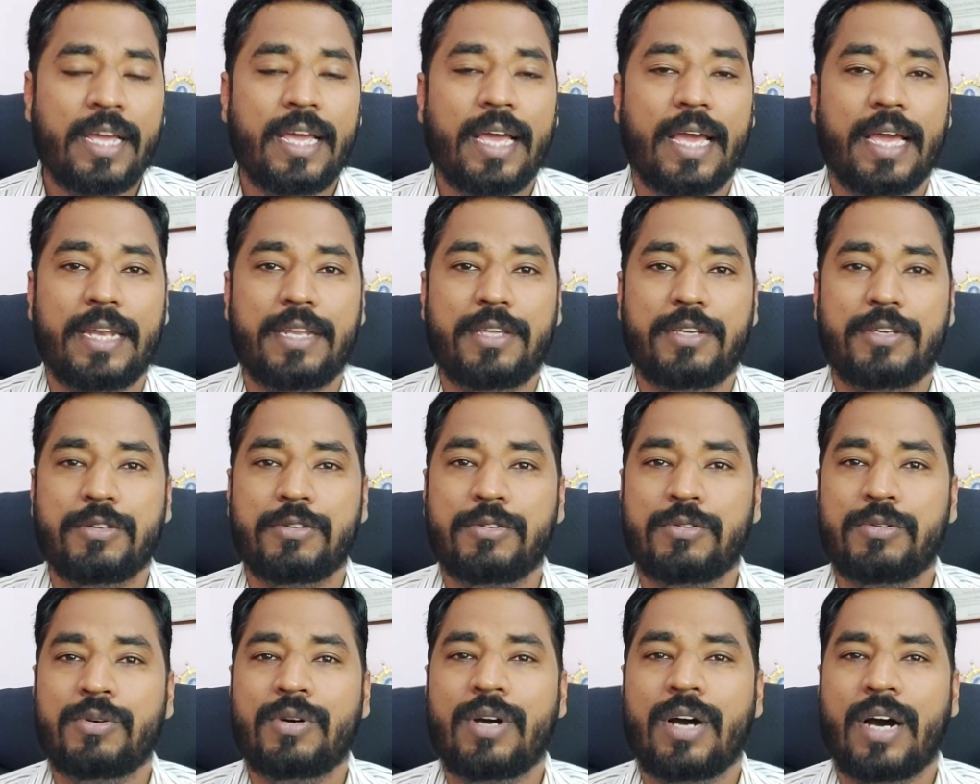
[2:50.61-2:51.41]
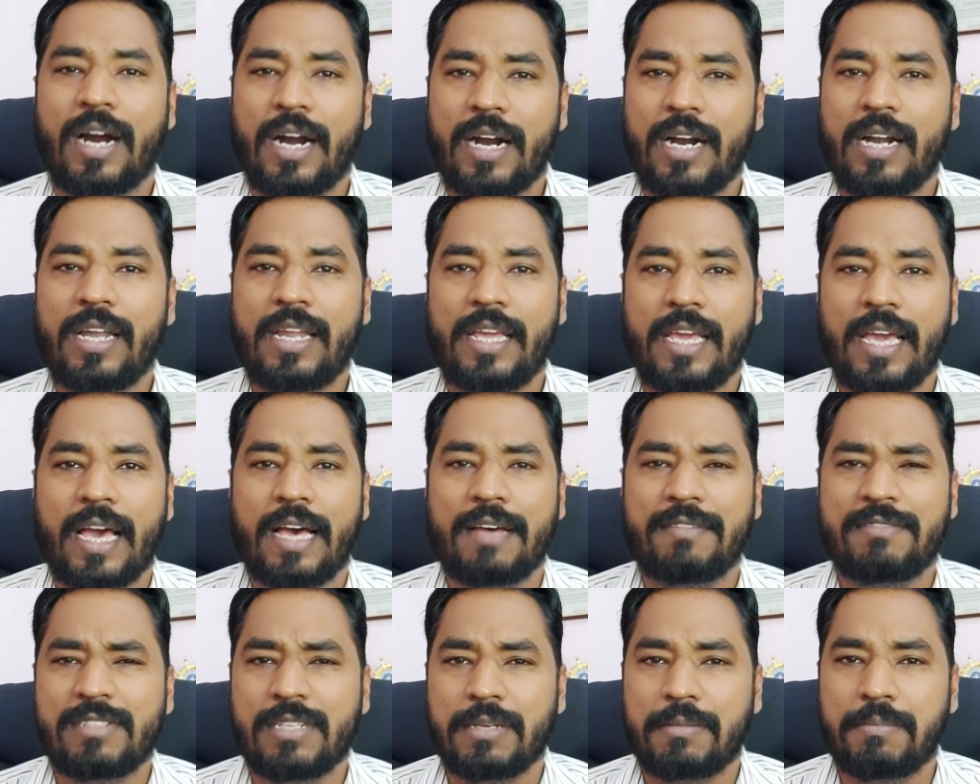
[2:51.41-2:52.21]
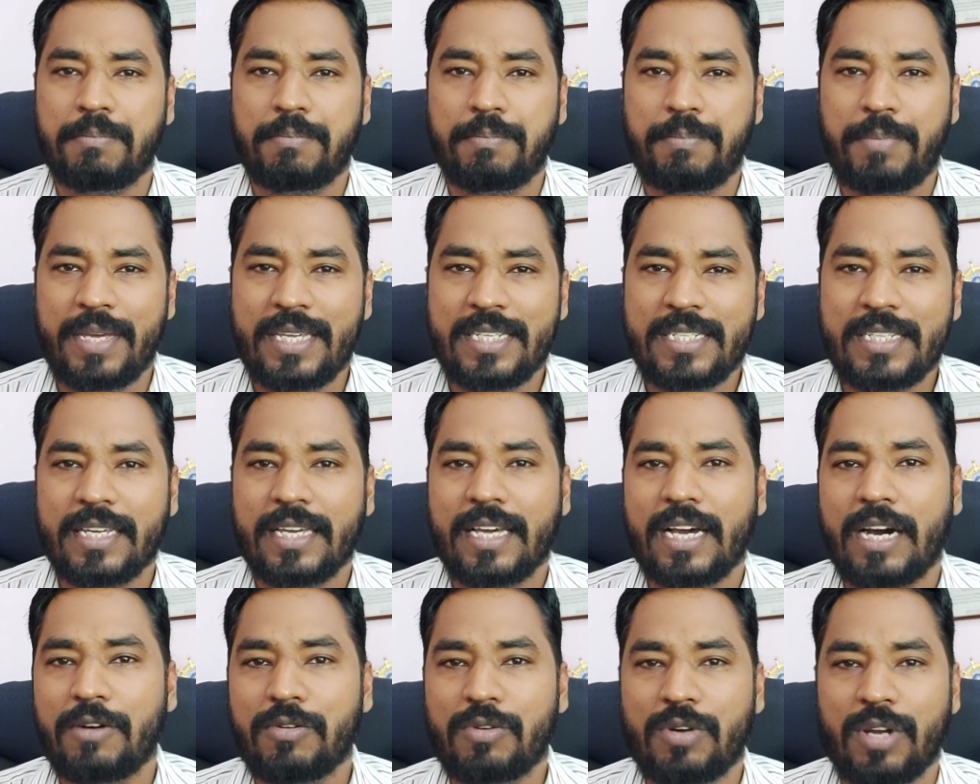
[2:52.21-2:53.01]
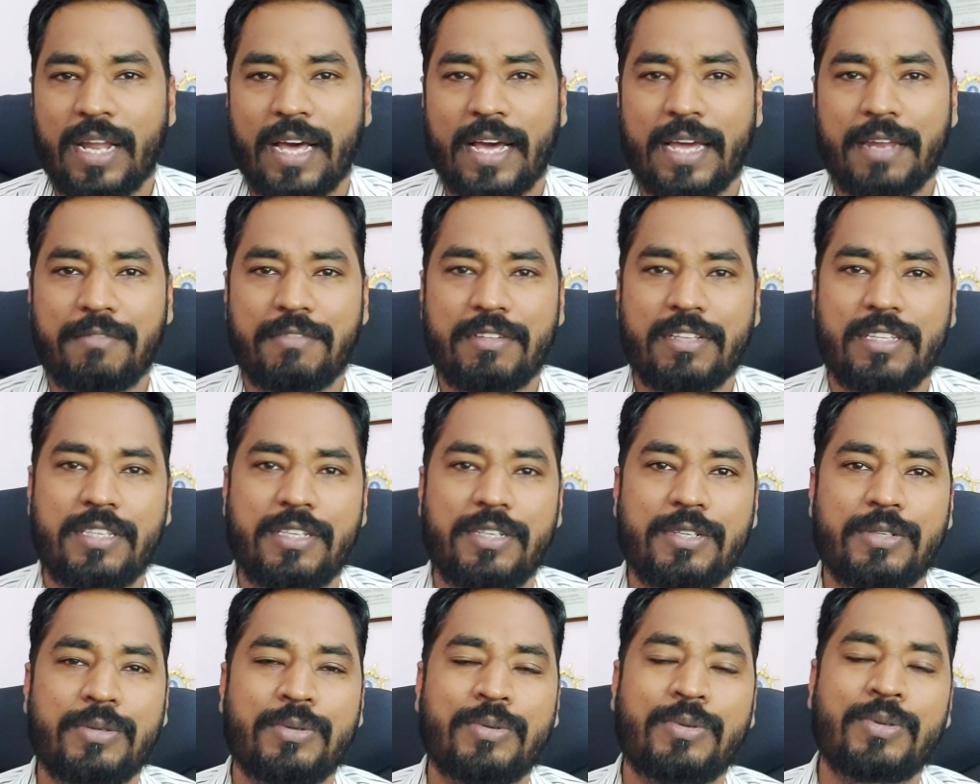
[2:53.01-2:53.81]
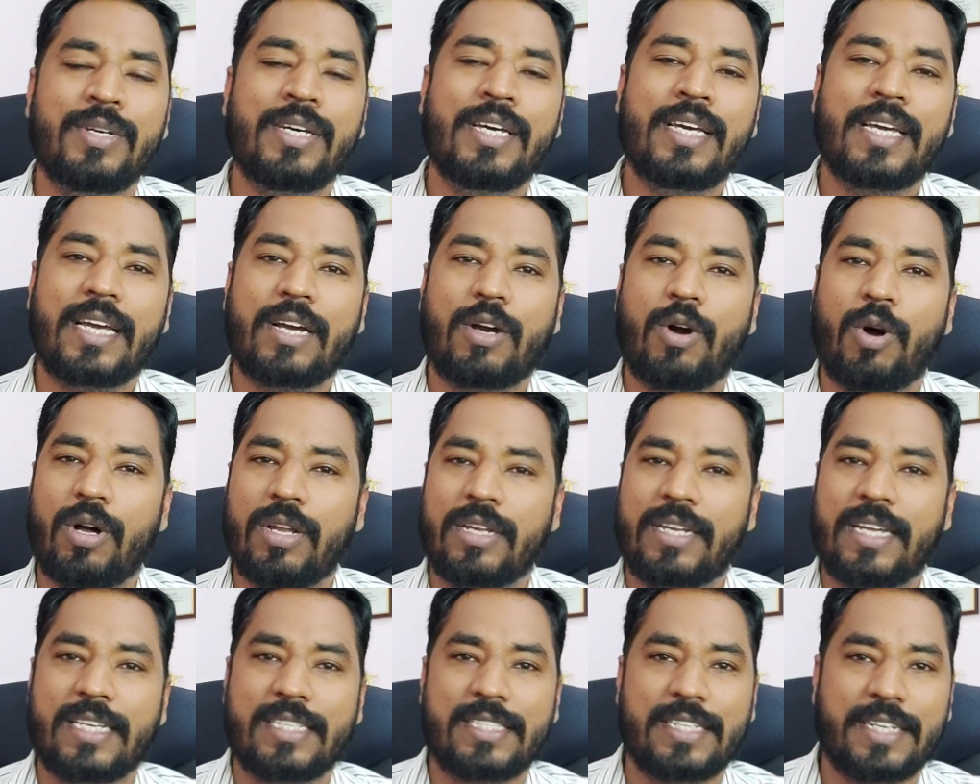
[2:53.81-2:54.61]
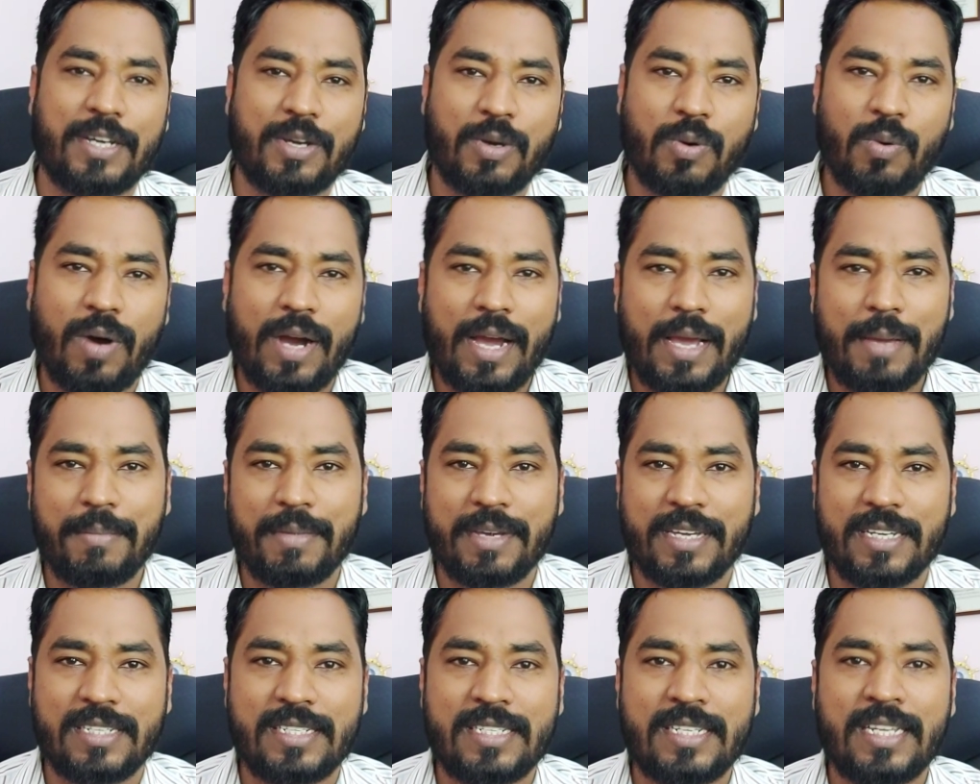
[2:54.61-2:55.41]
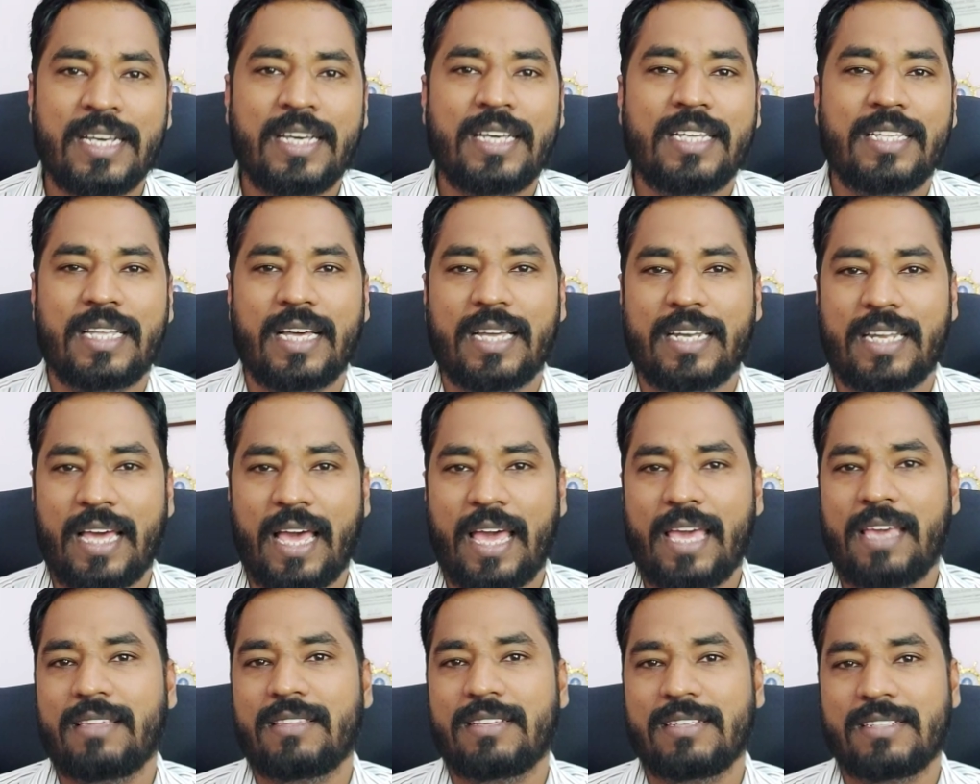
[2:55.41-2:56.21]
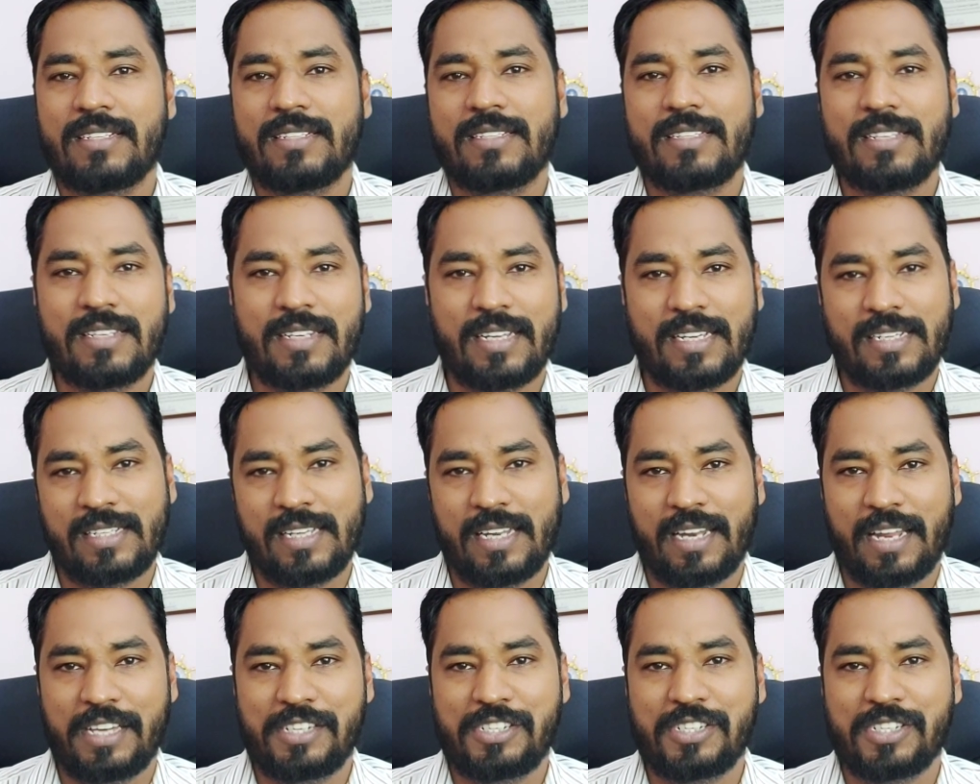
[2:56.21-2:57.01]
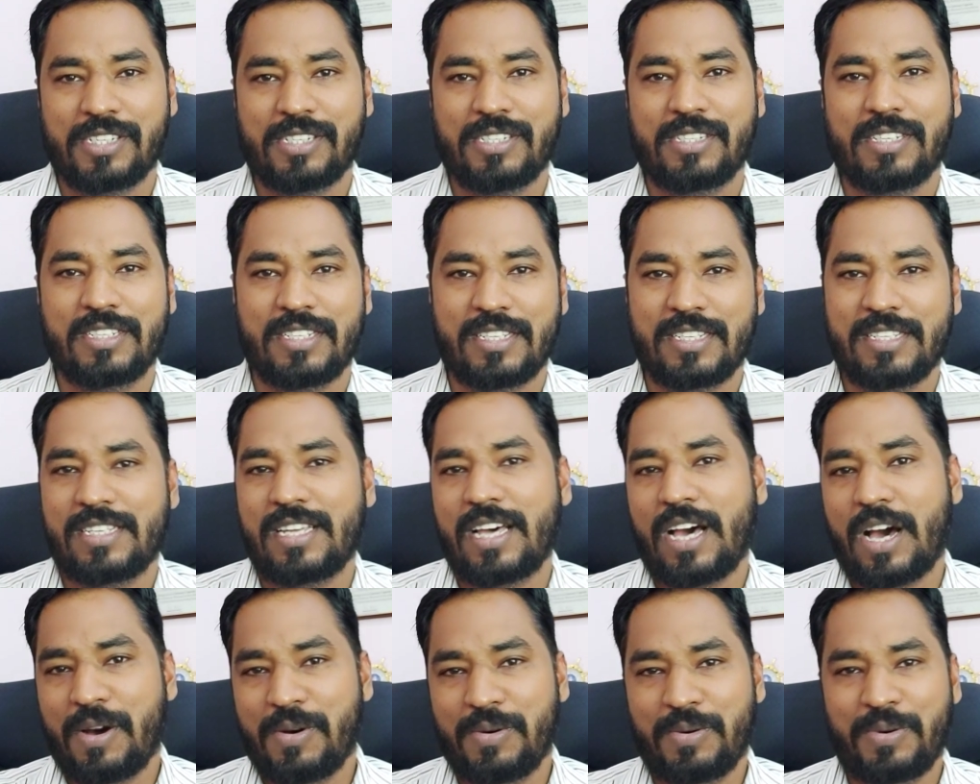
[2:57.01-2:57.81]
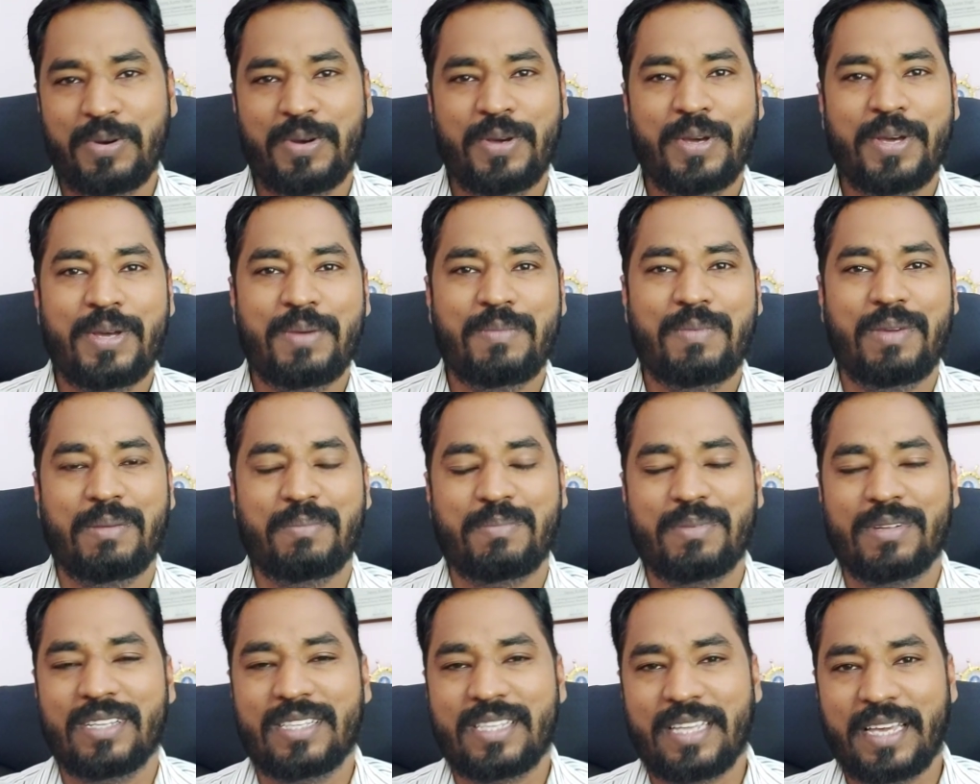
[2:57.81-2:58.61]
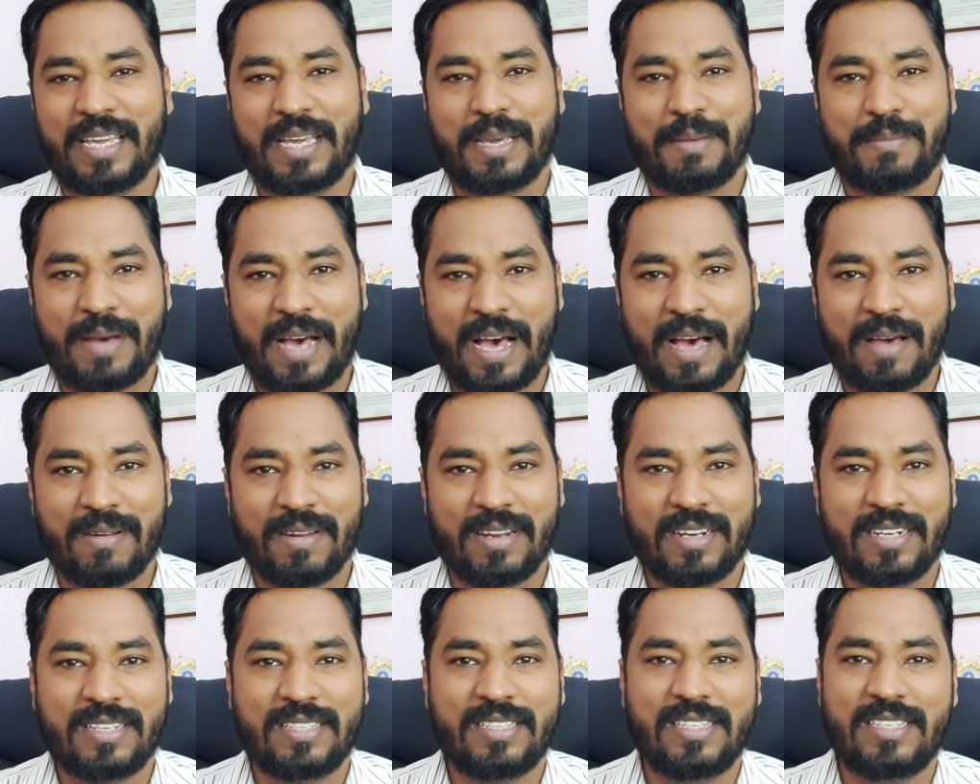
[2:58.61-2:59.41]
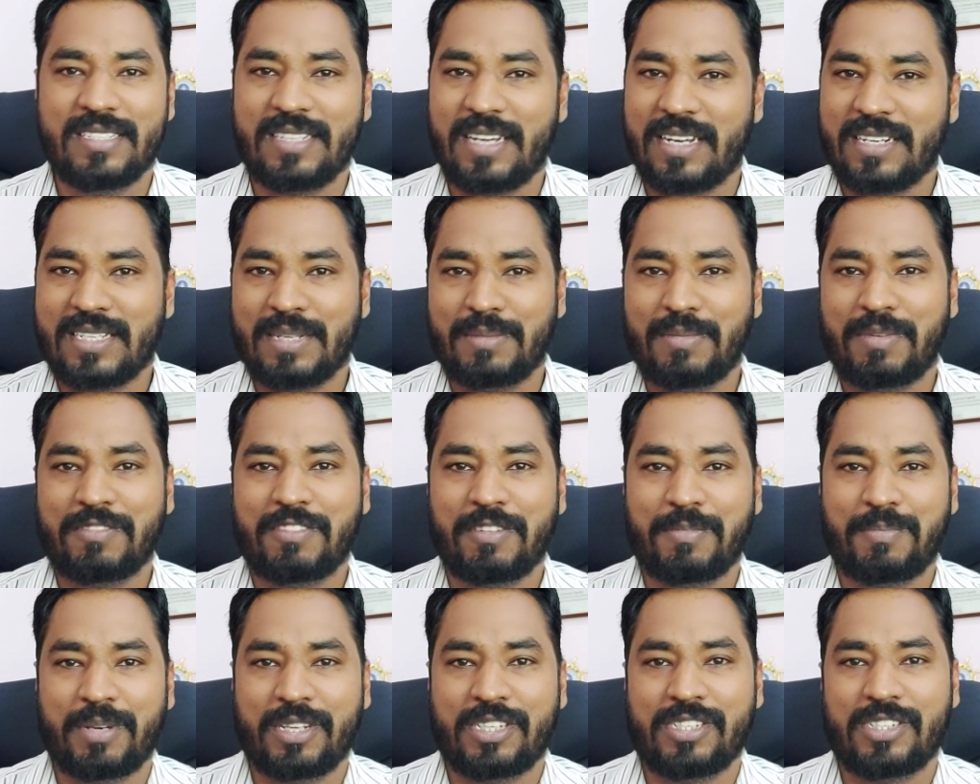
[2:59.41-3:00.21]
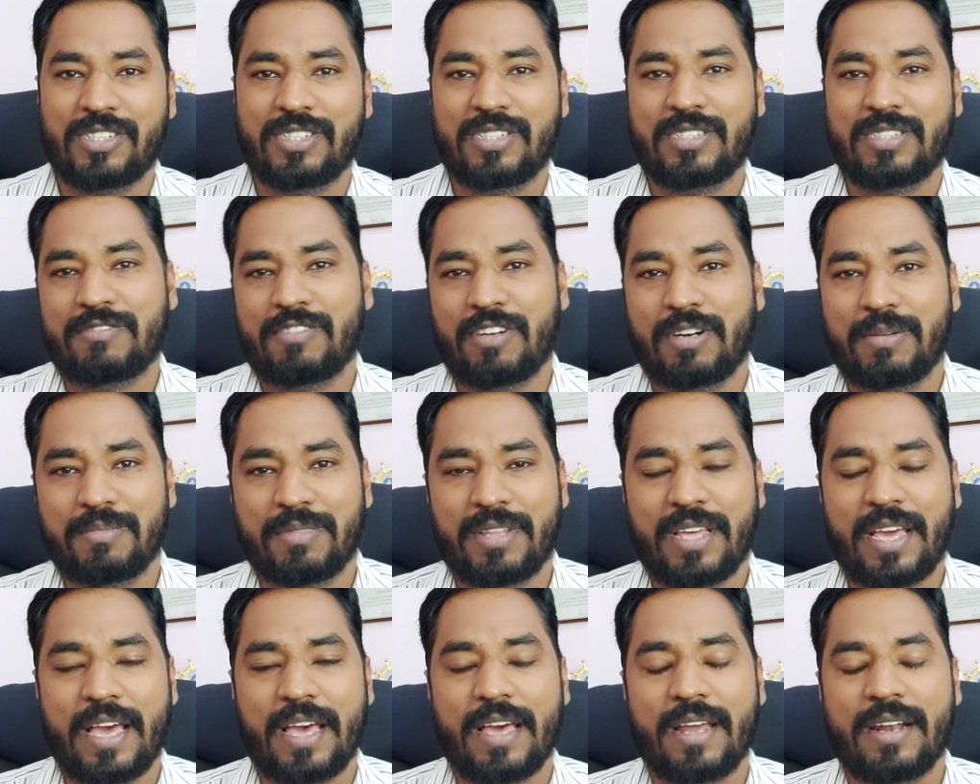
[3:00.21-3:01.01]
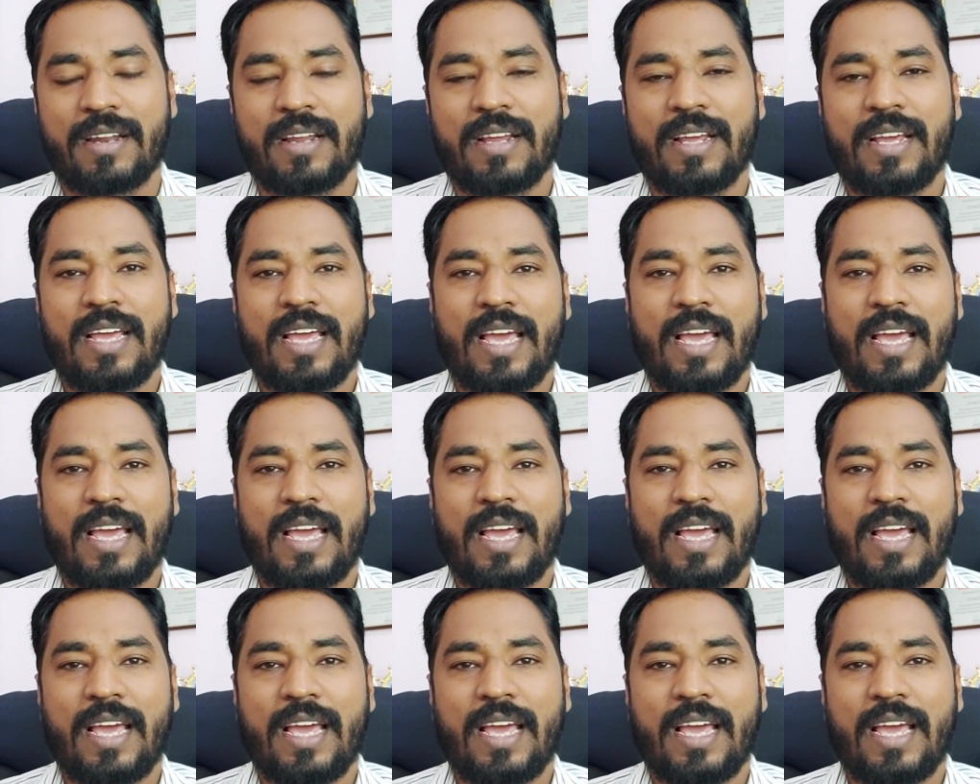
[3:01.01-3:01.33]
and you hardly have some basic outline with you called as requirements that, hey, this is the destination, this is how people think about it, these are some of the pictures from there,